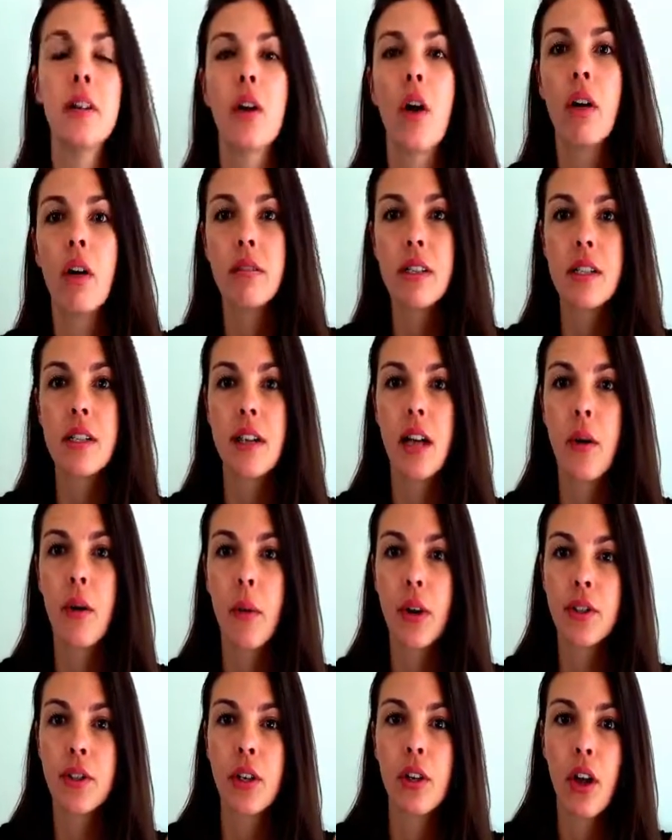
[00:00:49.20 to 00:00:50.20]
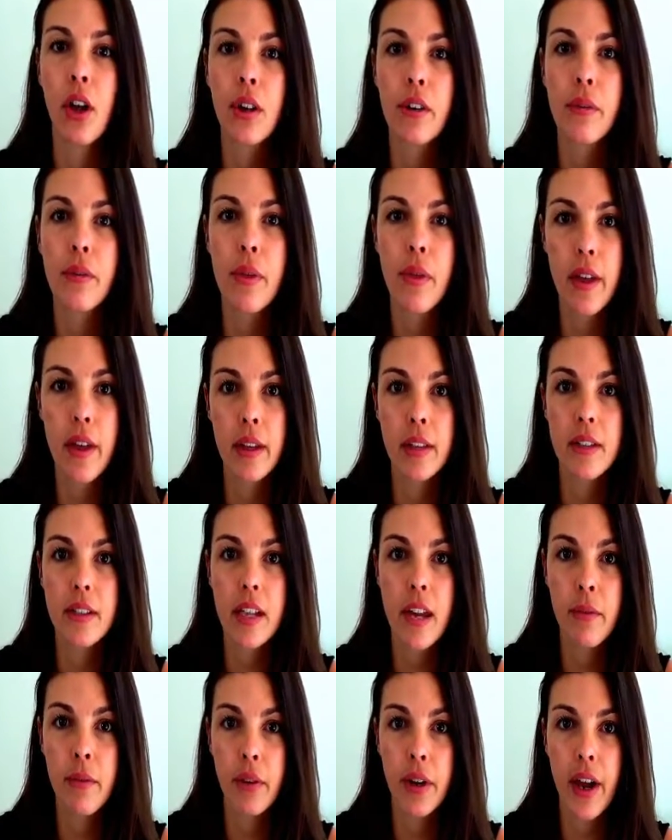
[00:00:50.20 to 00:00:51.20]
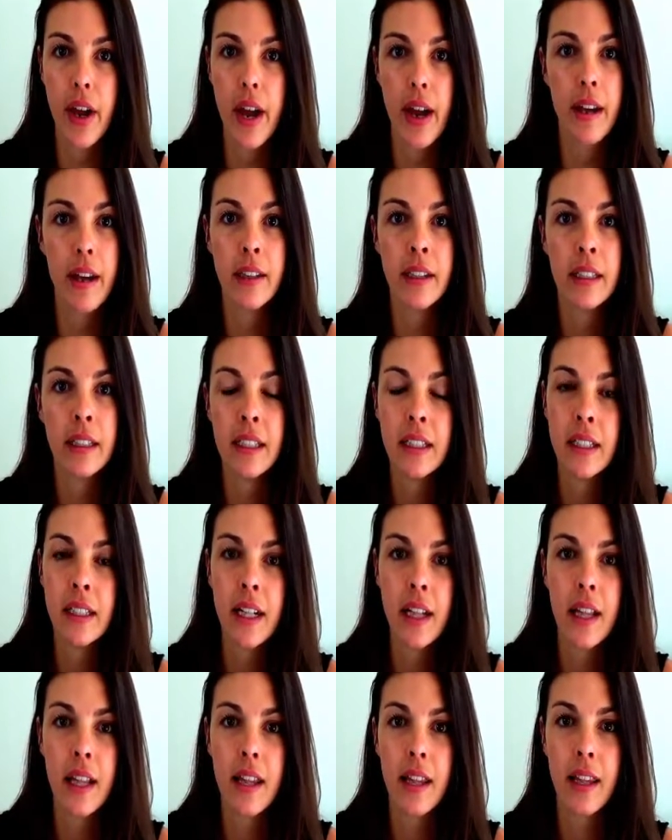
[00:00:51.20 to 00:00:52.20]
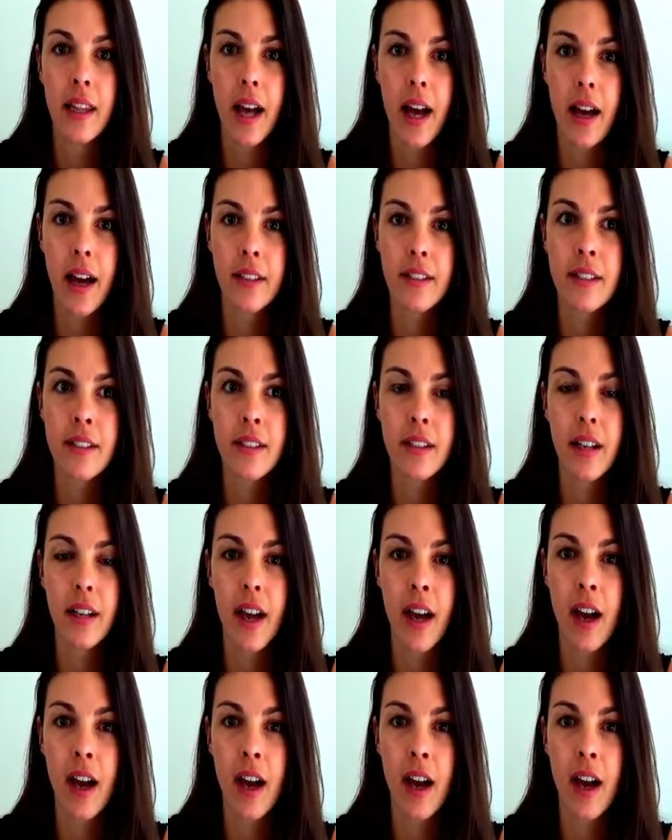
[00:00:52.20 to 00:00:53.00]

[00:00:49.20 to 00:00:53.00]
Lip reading: obviously I watch a lot of things every day that